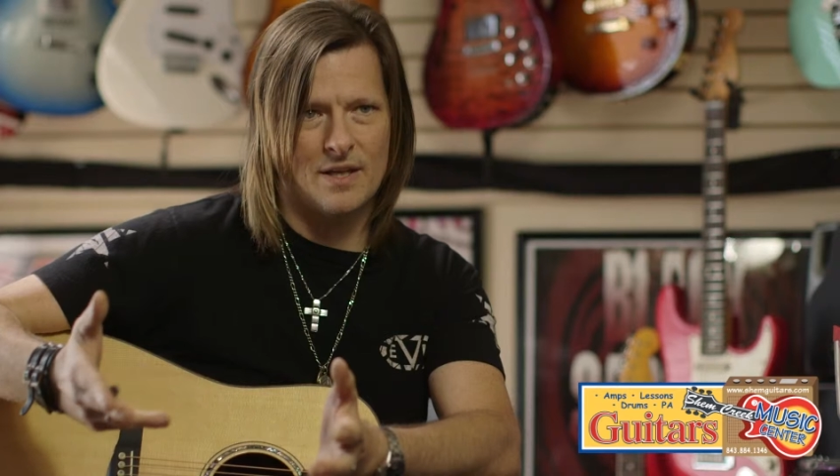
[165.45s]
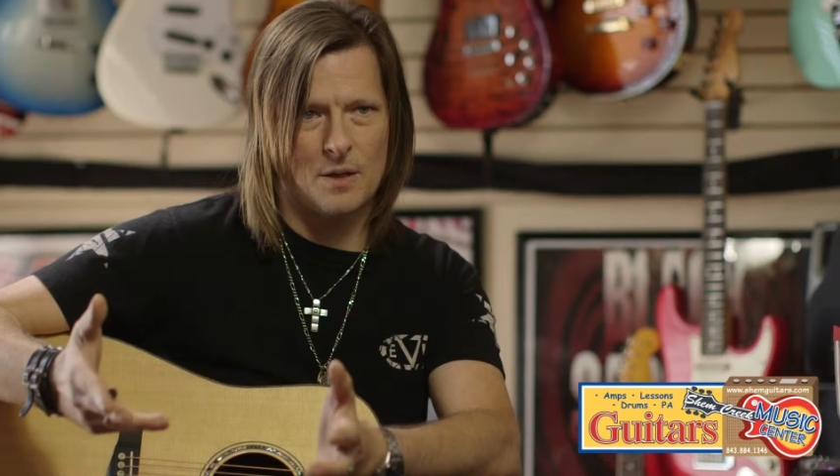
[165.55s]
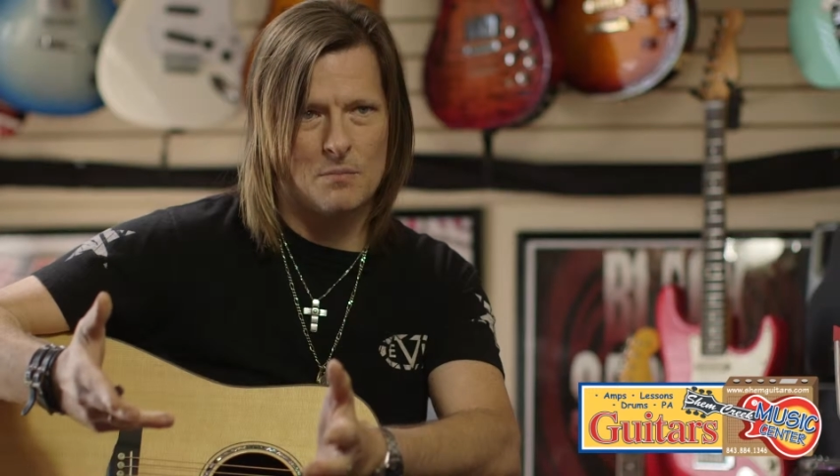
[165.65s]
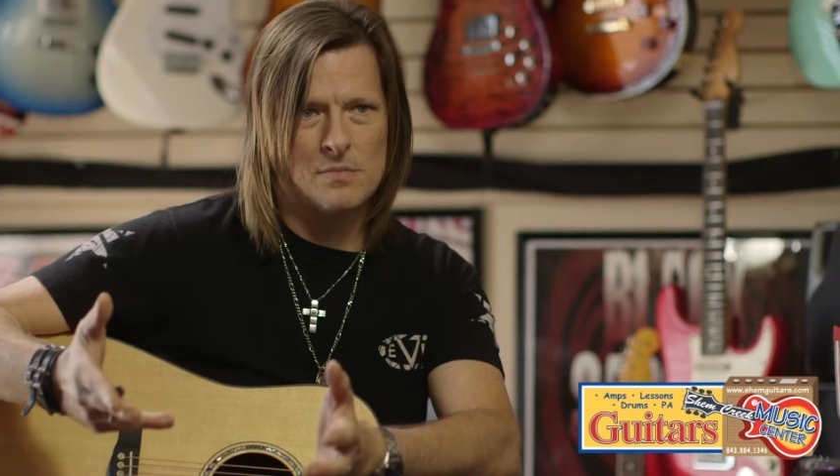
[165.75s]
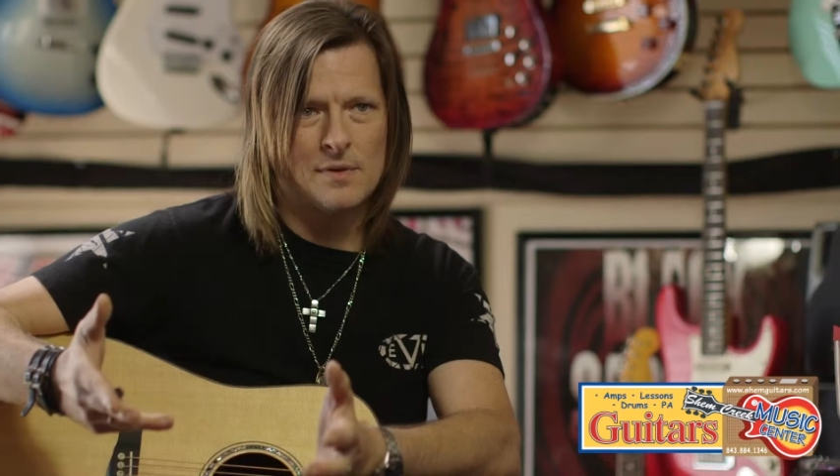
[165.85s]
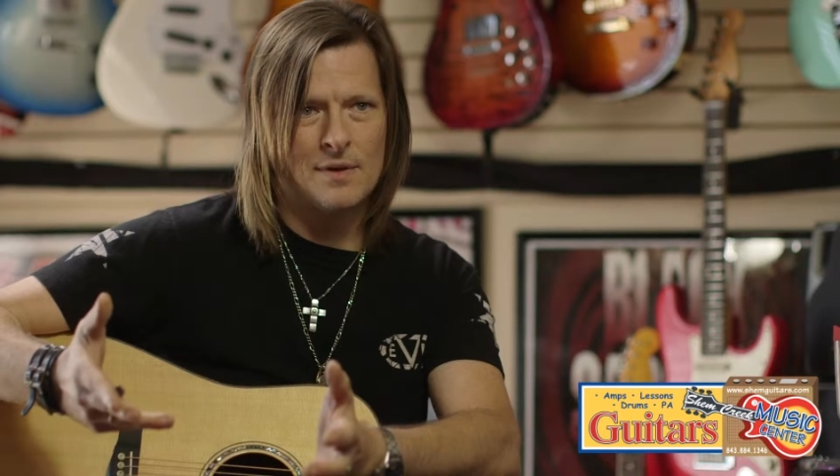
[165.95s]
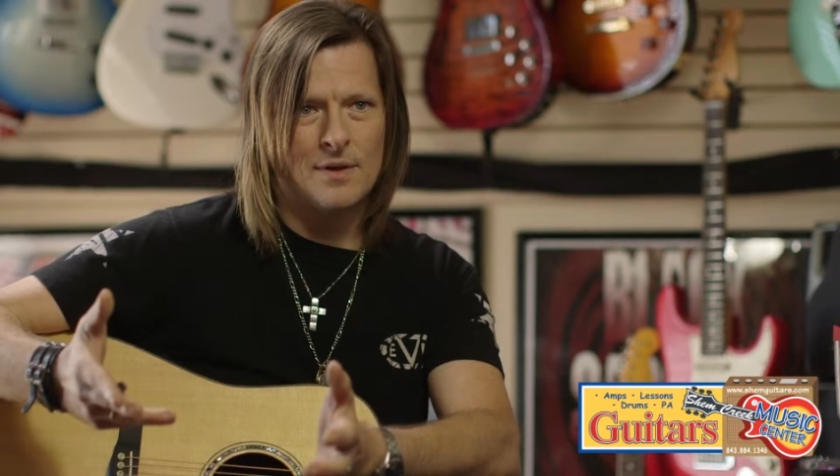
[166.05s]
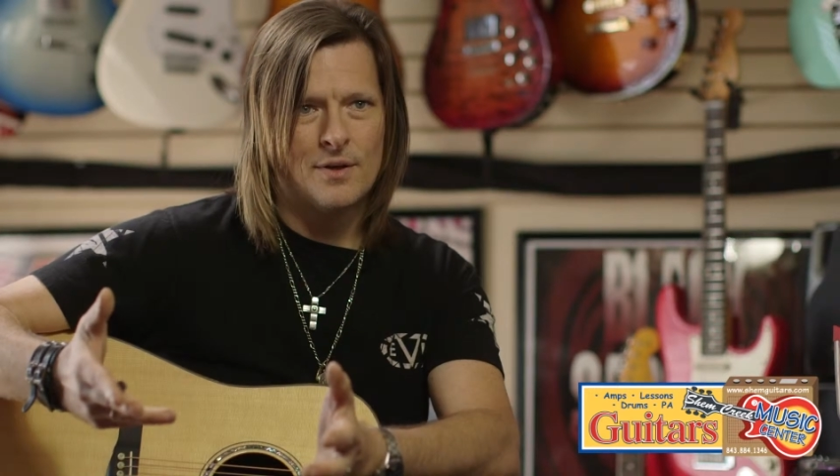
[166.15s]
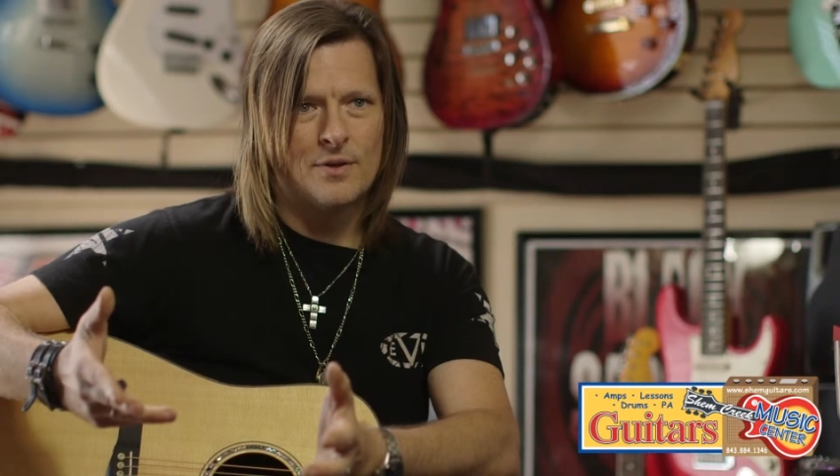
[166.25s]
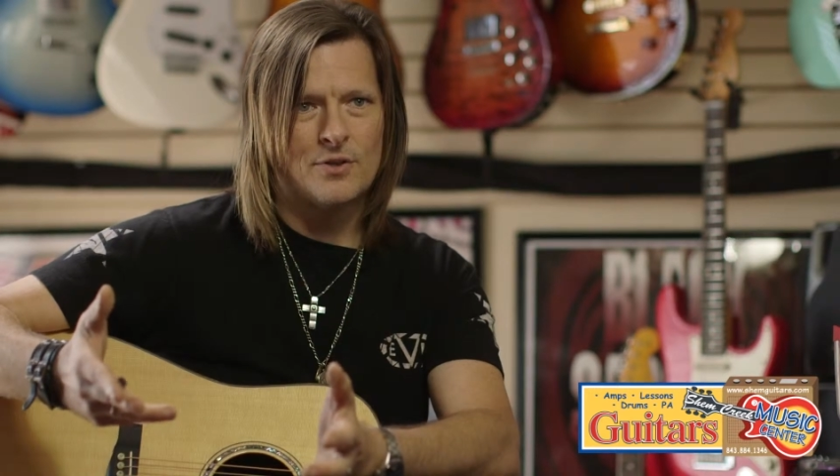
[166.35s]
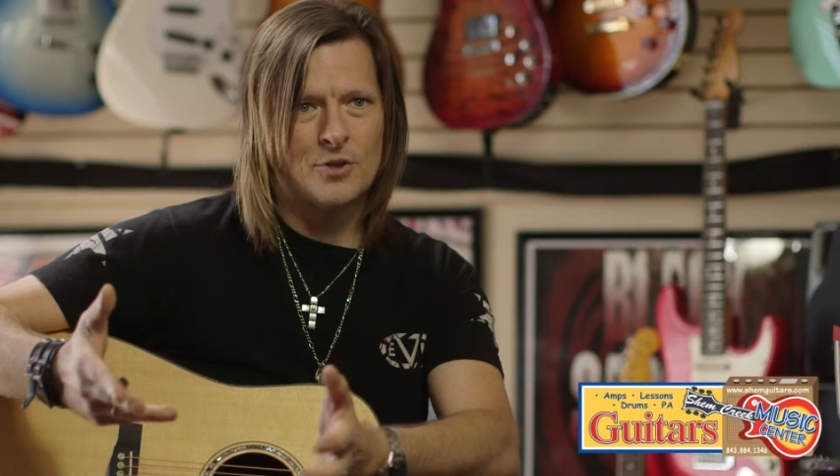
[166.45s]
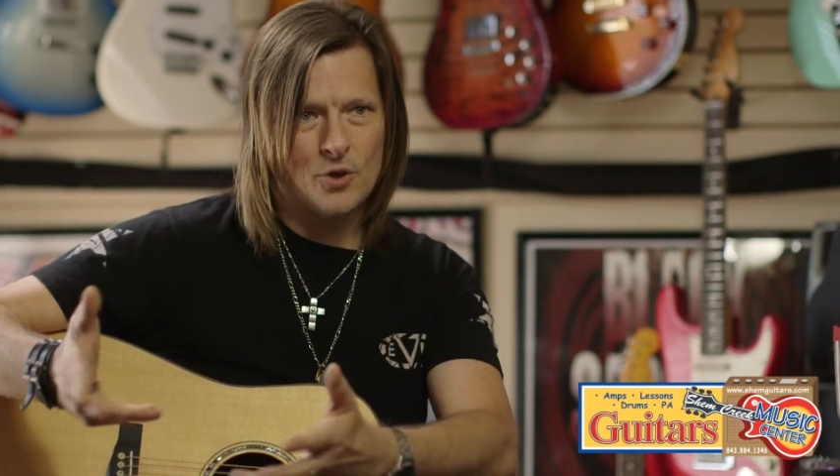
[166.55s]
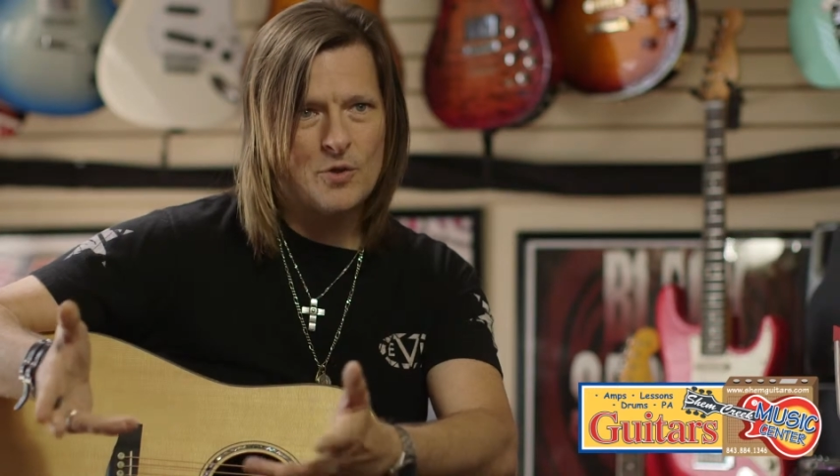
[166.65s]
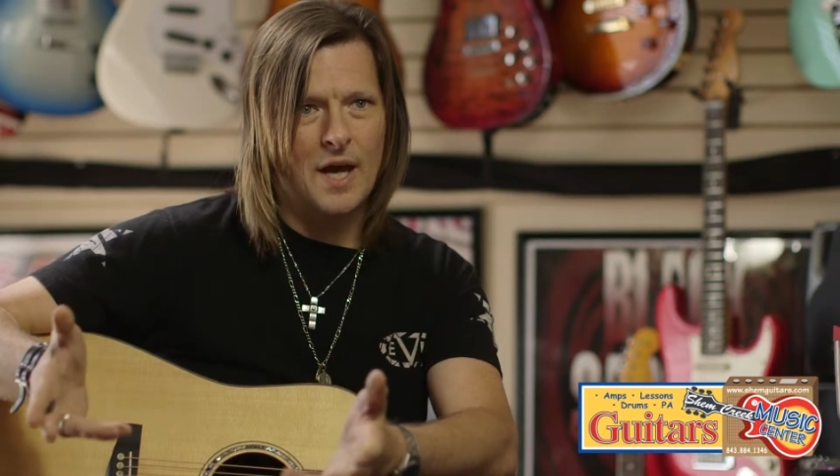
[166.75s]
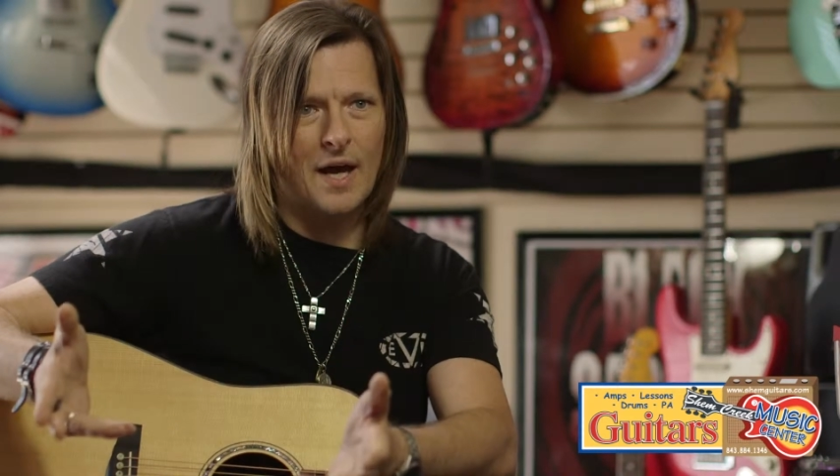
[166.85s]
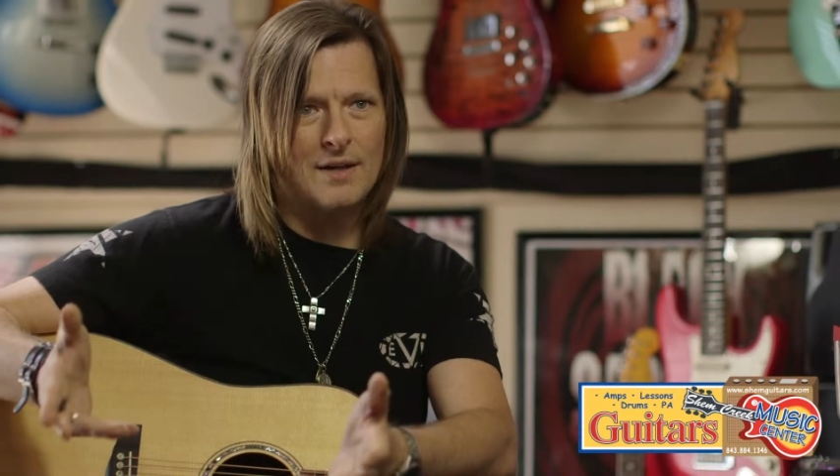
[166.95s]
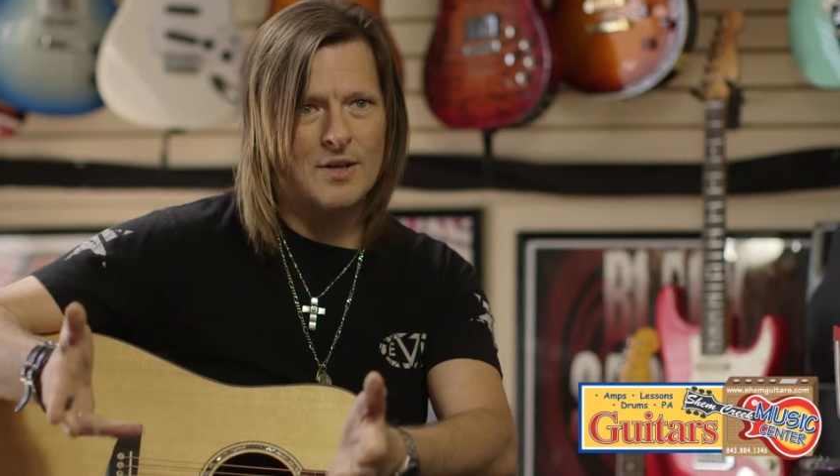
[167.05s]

them to do that.